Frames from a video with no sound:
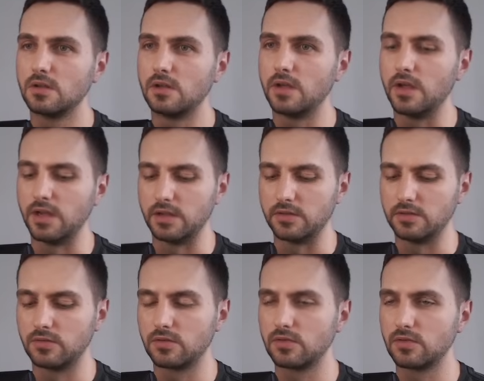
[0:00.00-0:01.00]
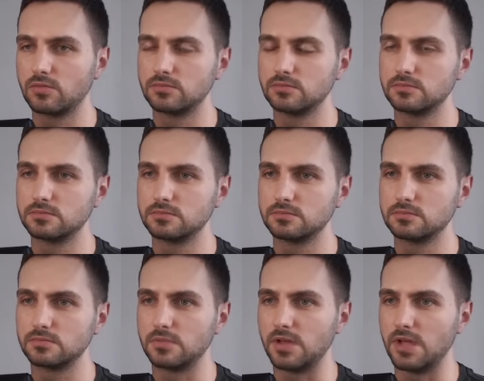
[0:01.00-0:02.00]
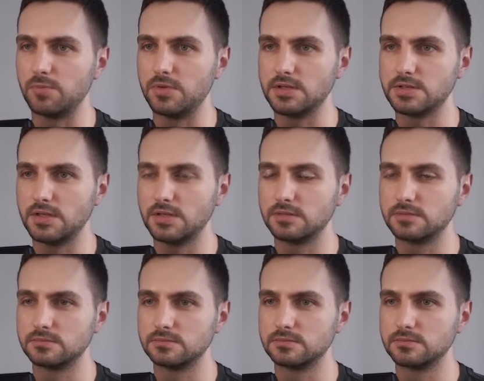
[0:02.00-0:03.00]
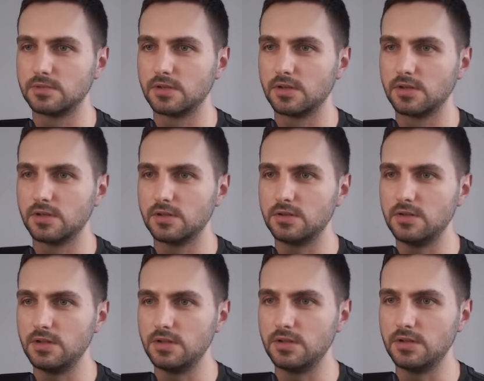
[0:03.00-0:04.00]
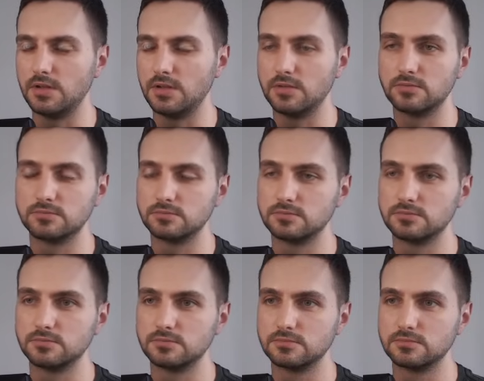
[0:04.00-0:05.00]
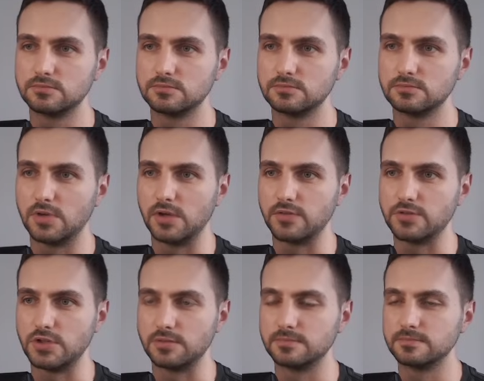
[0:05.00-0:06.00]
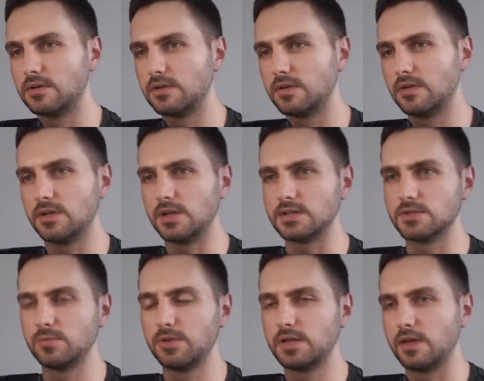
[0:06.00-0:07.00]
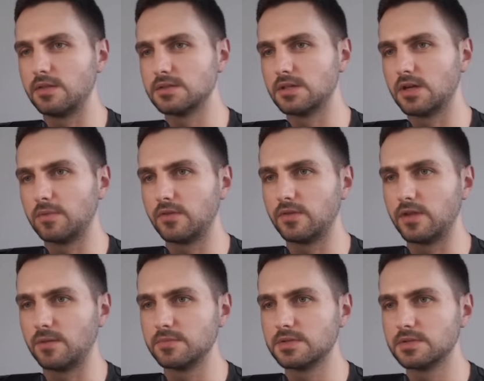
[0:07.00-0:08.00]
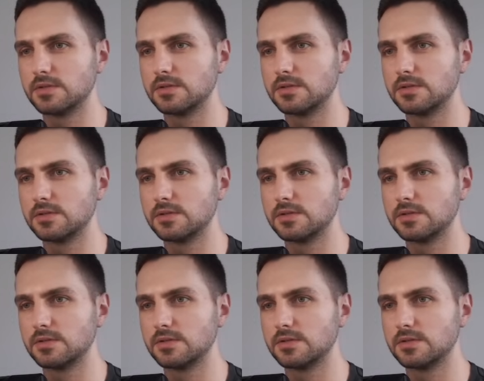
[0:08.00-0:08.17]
and ABC DE FG. Let's duplicate these a couple of times.